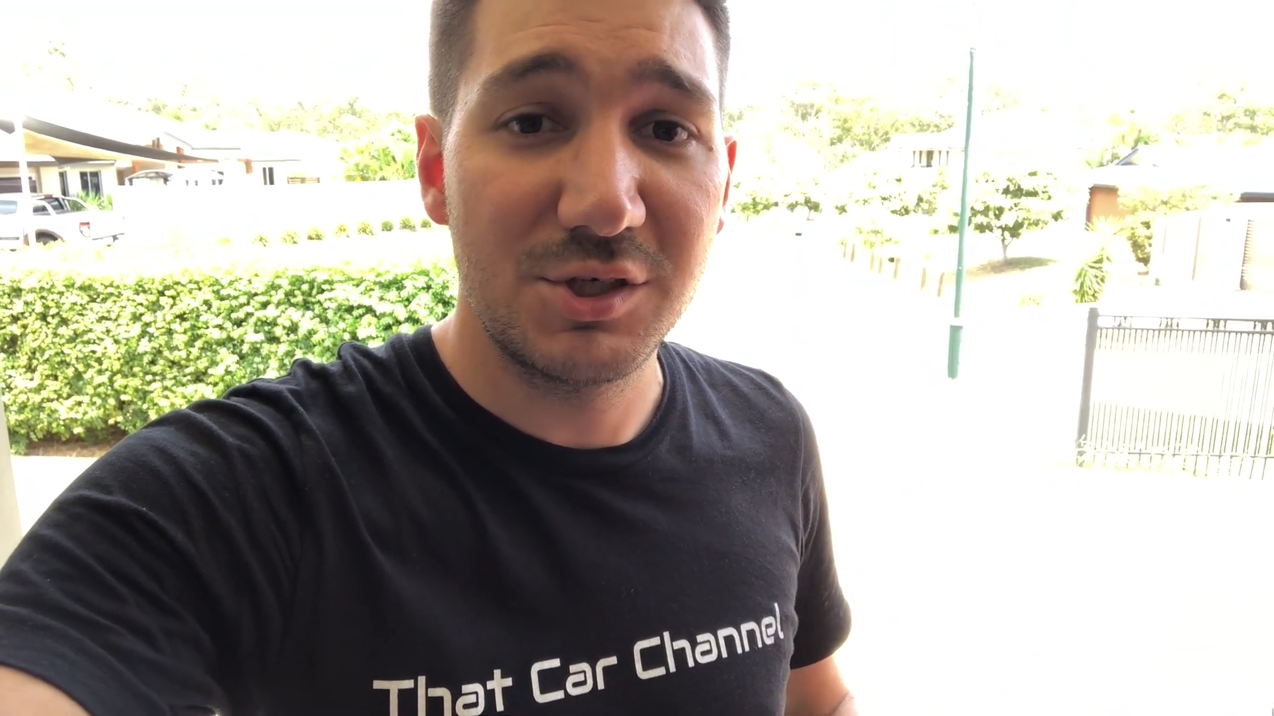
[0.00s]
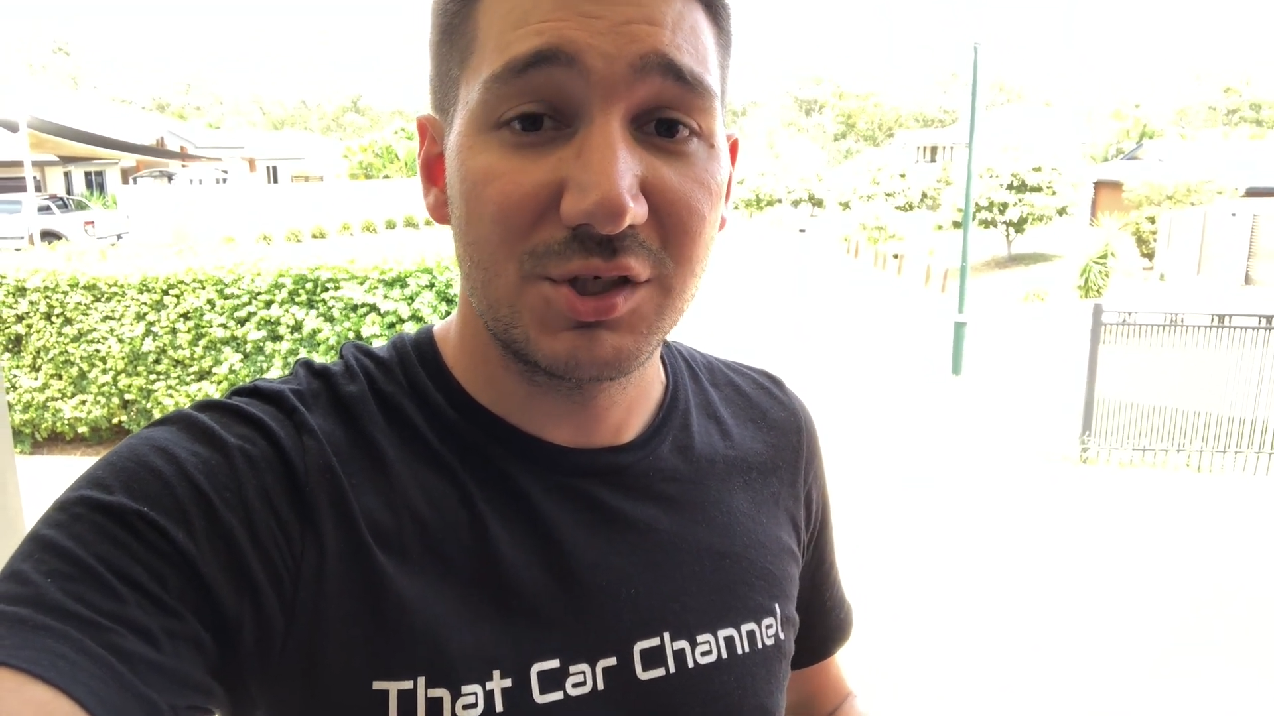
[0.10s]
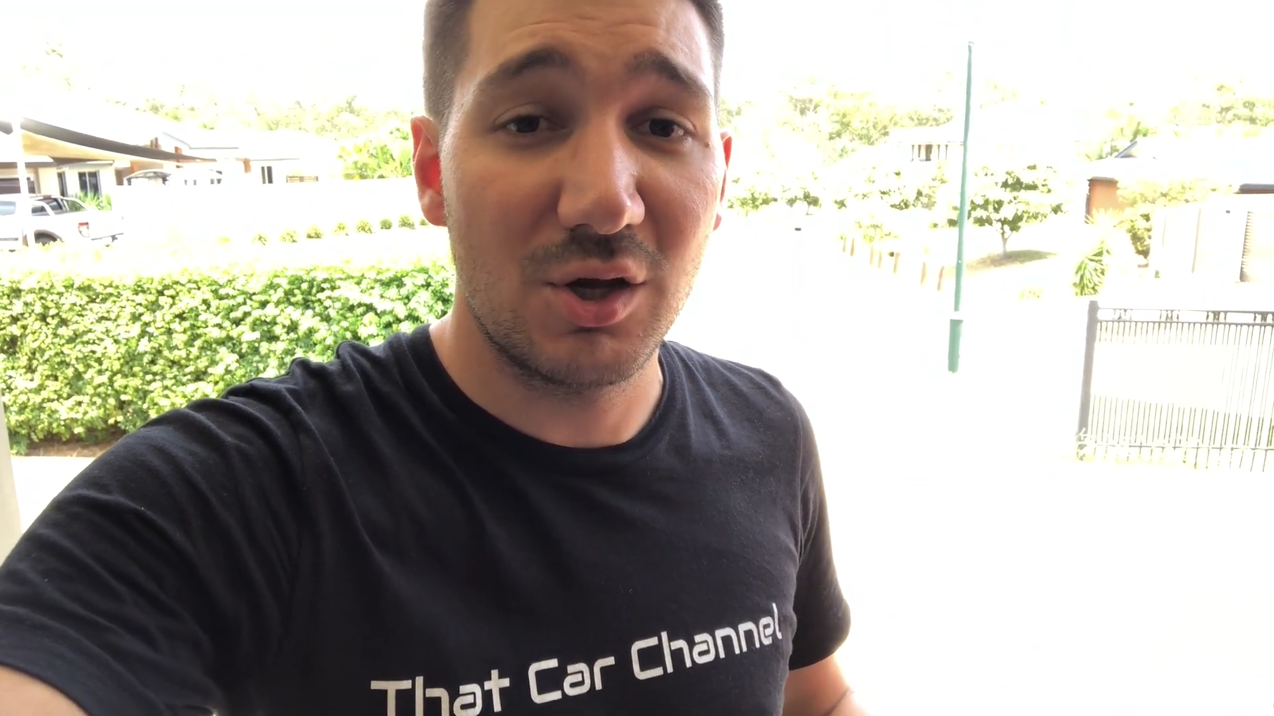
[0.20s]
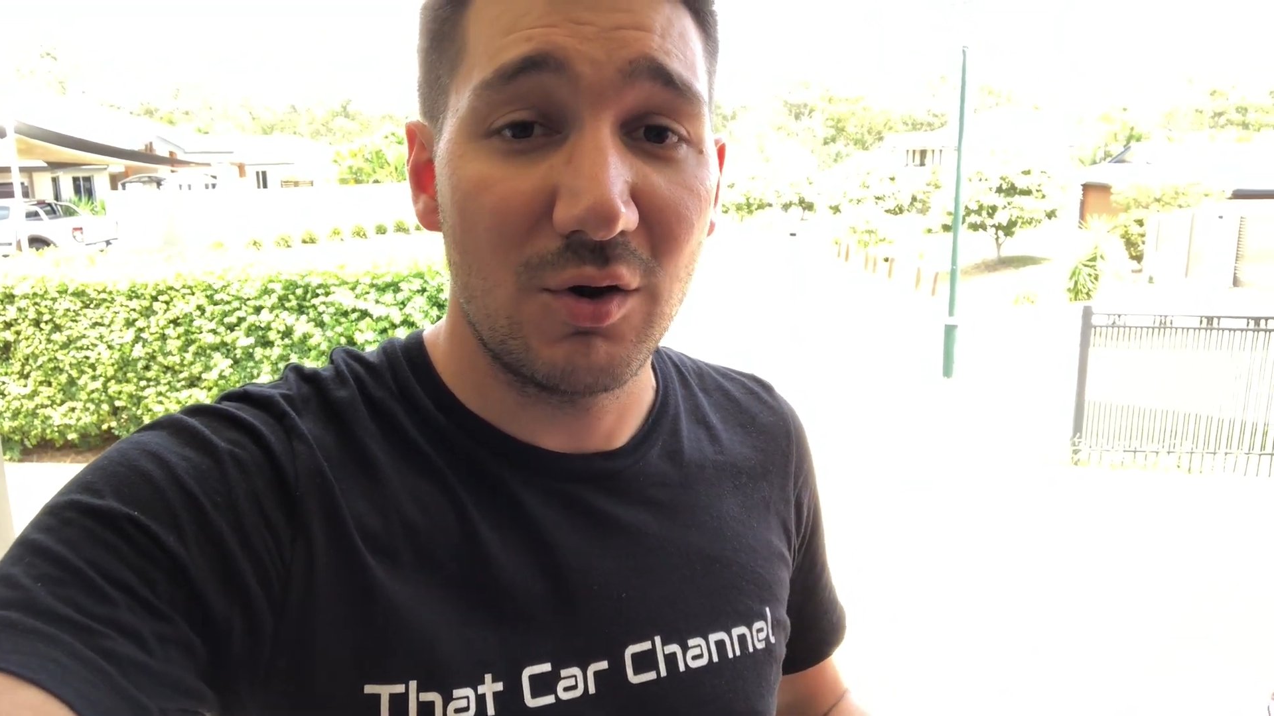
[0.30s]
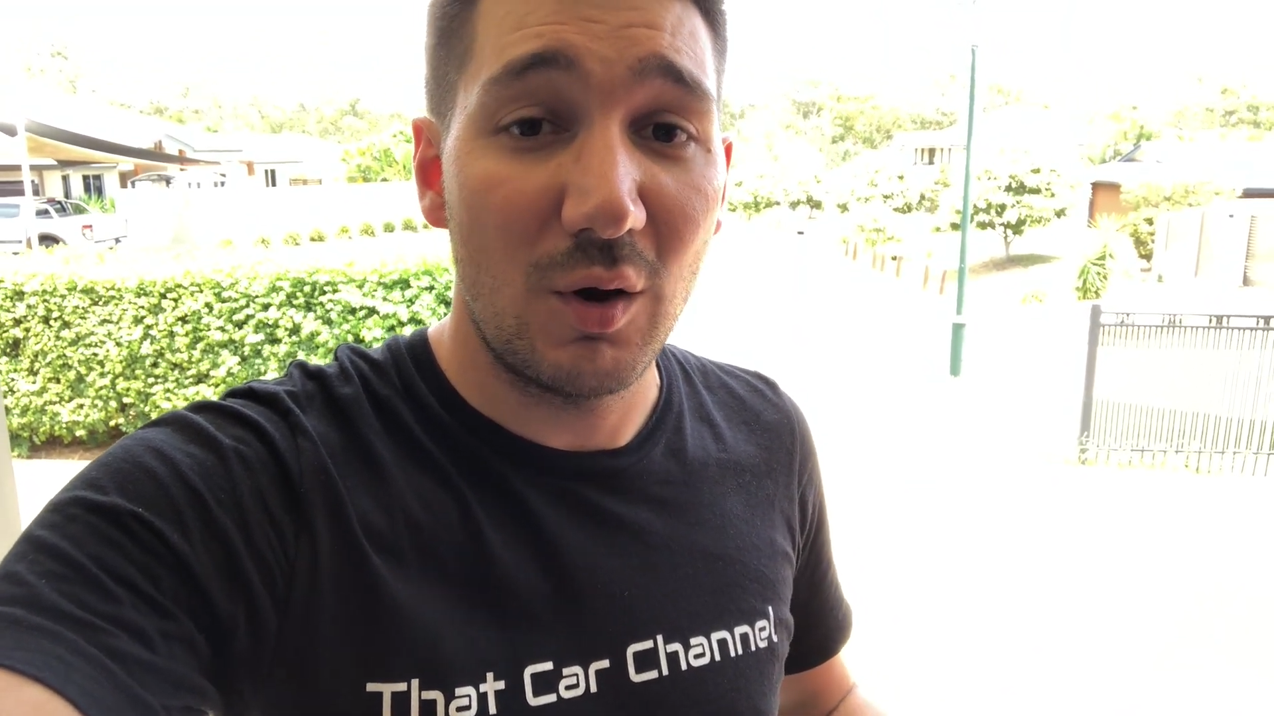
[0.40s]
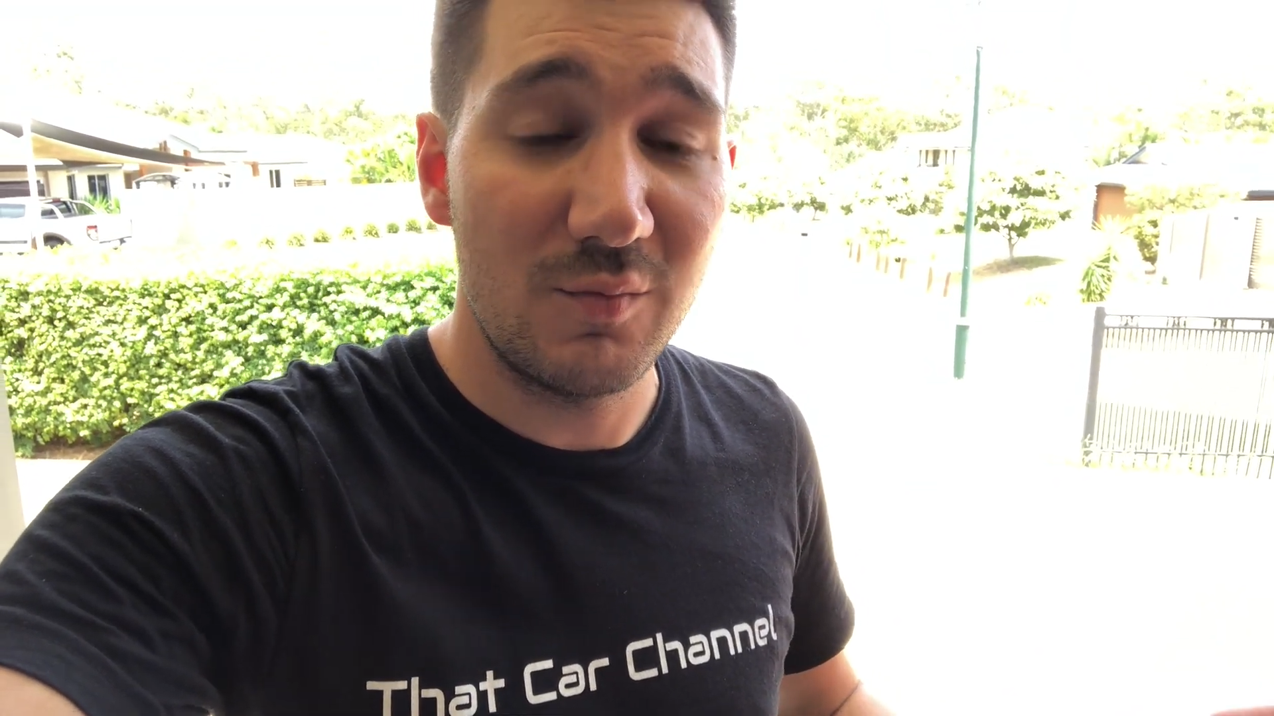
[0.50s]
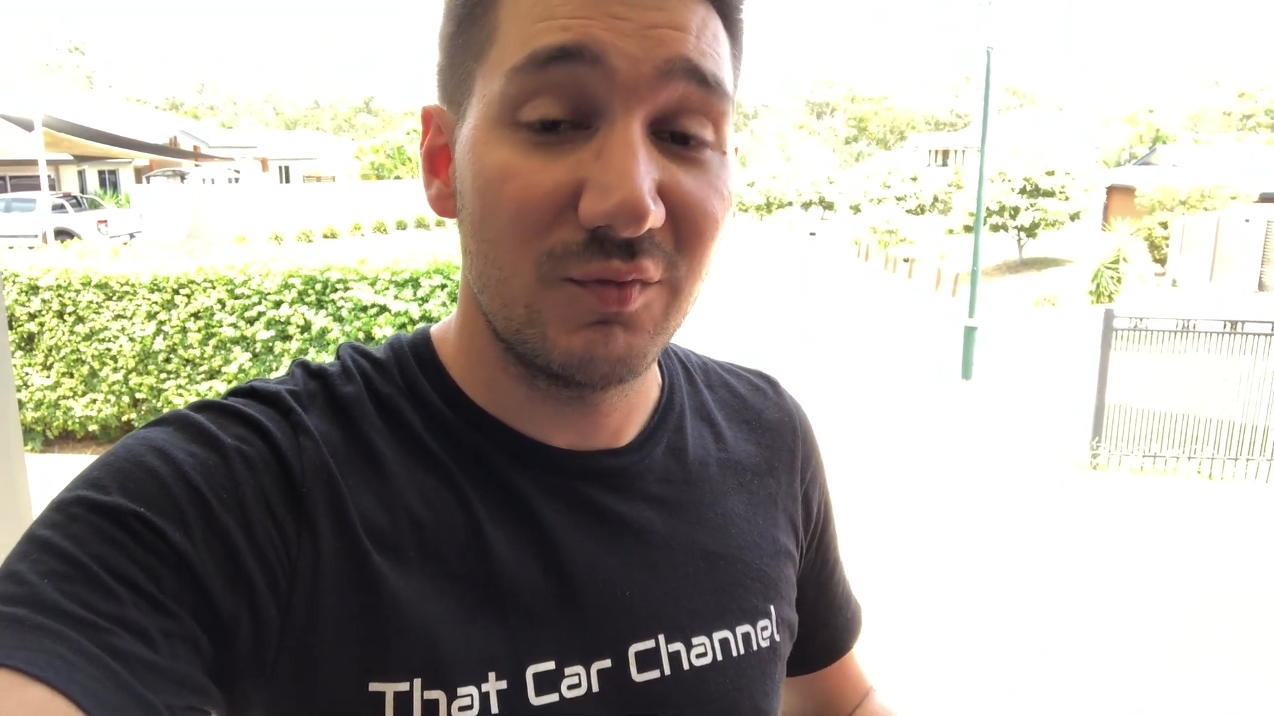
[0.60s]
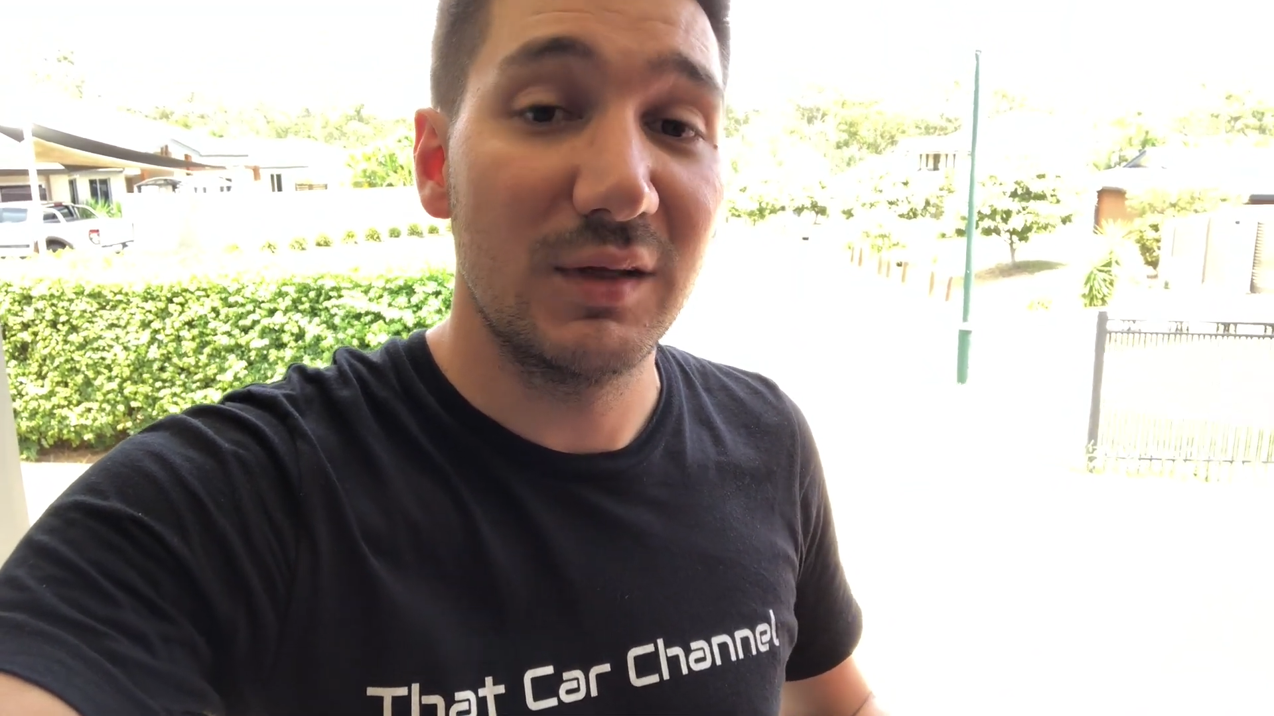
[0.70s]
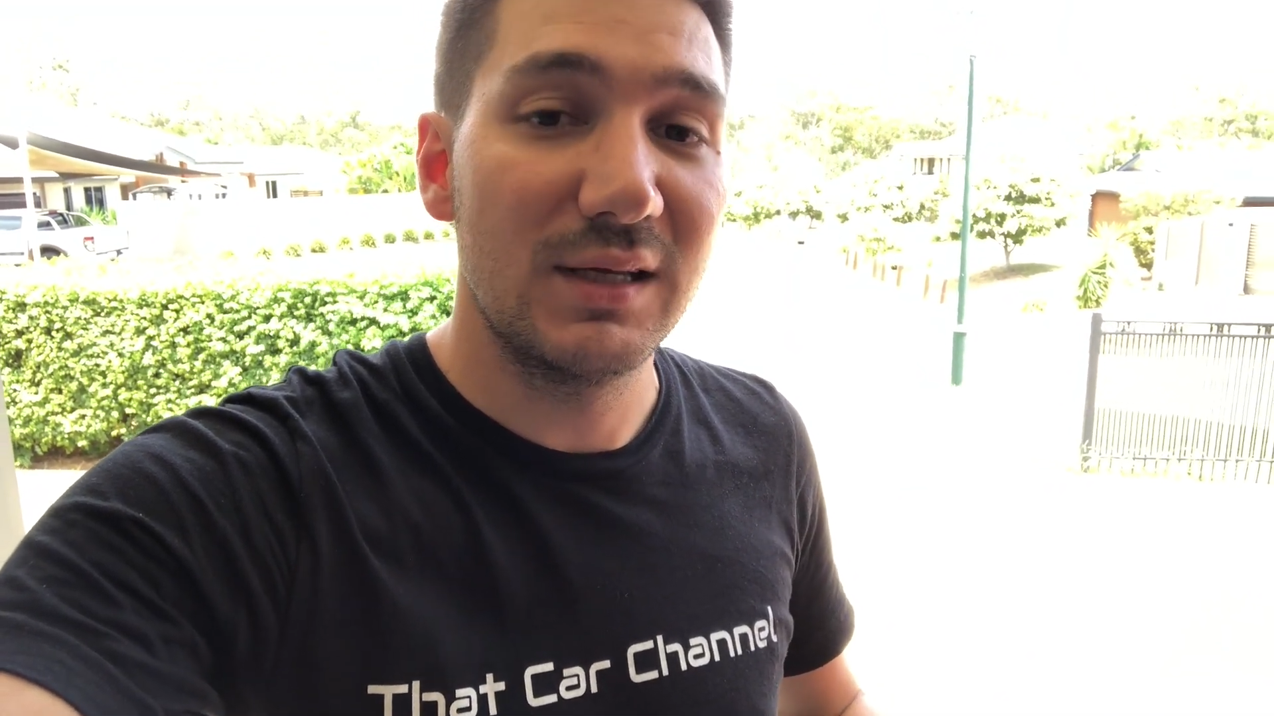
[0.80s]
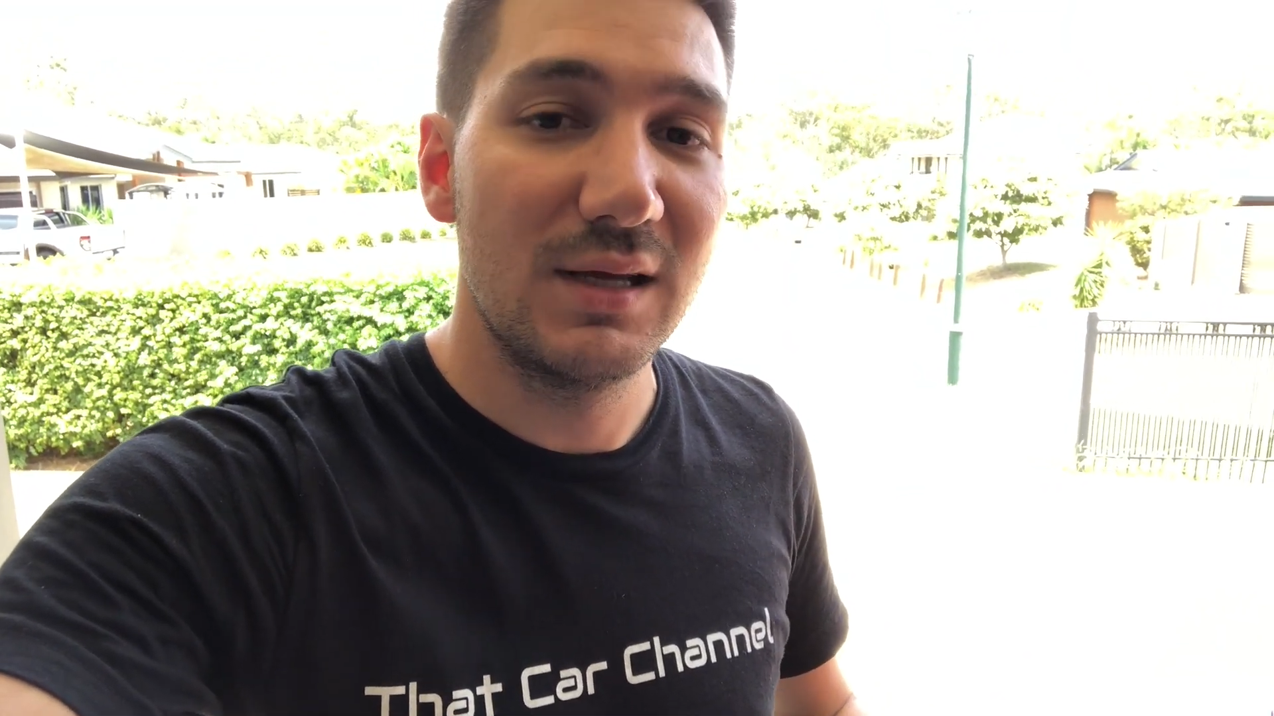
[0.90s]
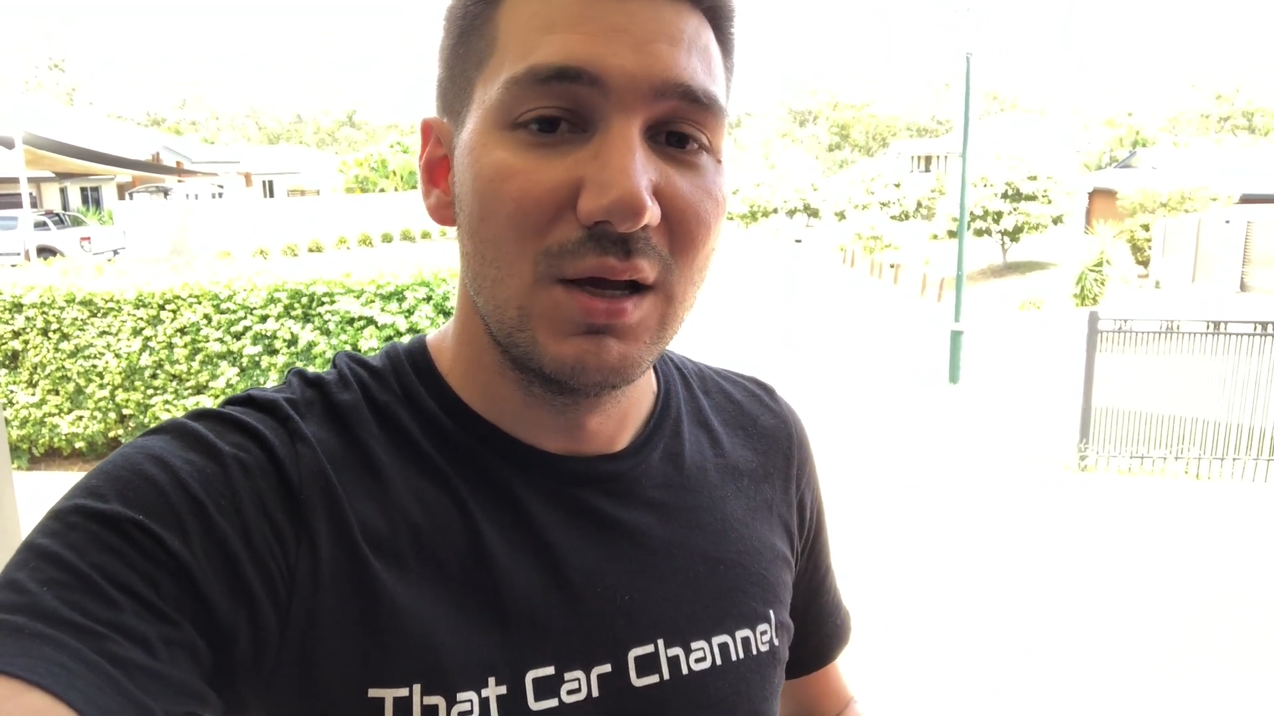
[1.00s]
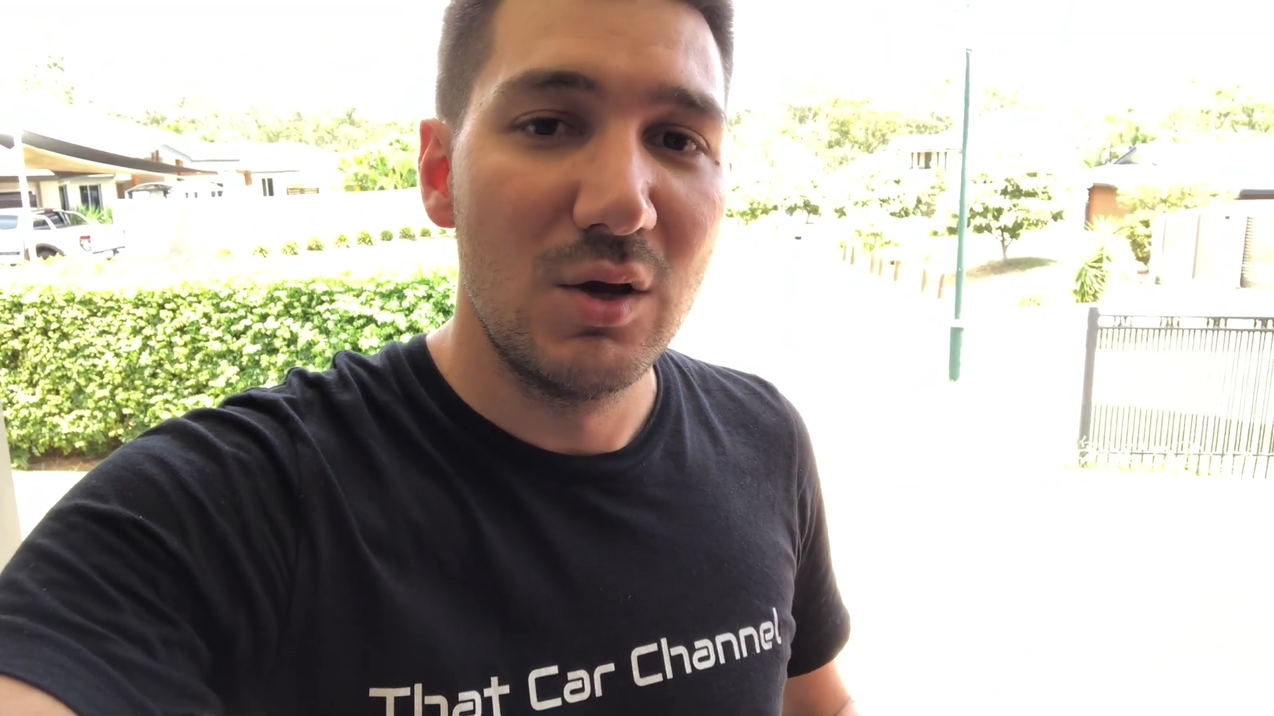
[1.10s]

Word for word: So hopefully